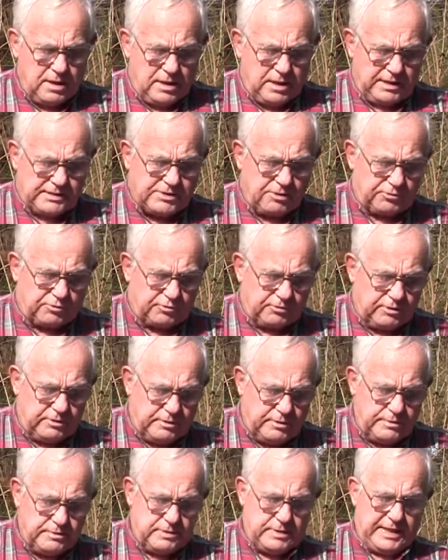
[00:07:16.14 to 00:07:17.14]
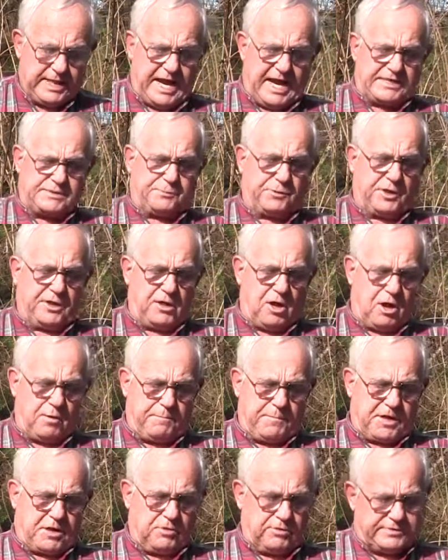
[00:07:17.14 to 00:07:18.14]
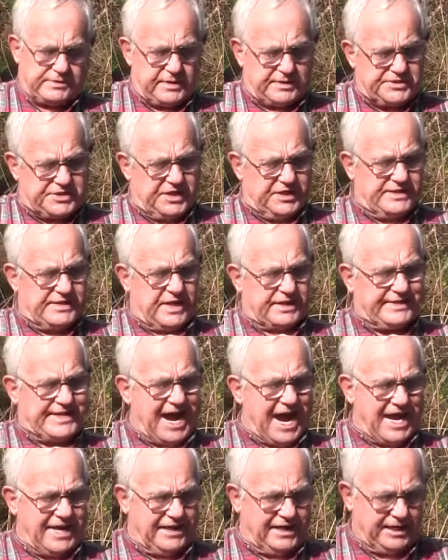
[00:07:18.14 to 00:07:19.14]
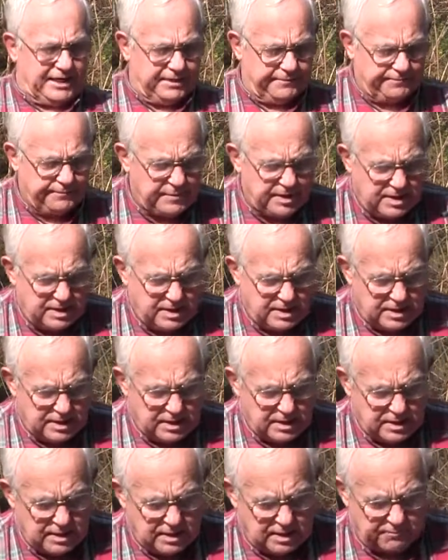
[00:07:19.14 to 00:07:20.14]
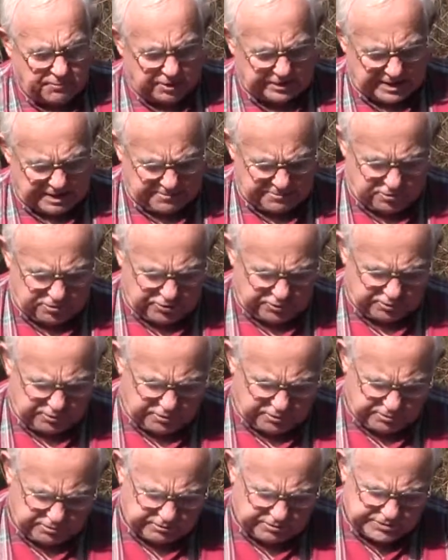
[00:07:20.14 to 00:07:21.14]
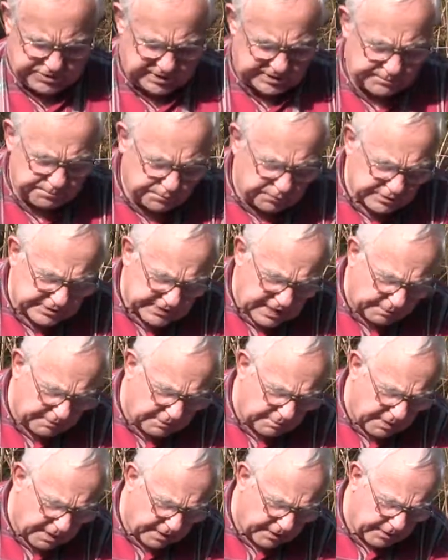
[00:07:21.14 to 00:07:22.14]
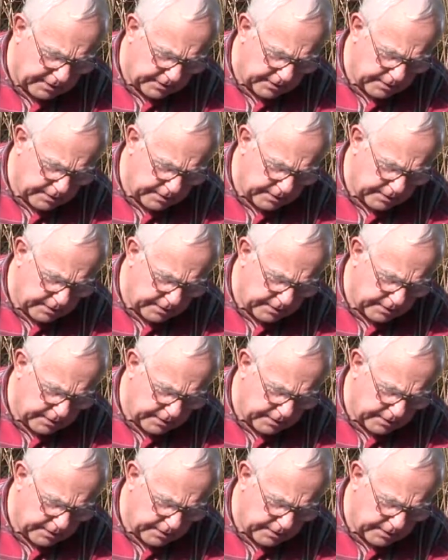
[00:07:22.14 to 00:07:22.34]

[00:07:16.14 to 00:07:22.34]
it's going to last pretty long because the seeds are tiny. What I'm going to do, just put some in my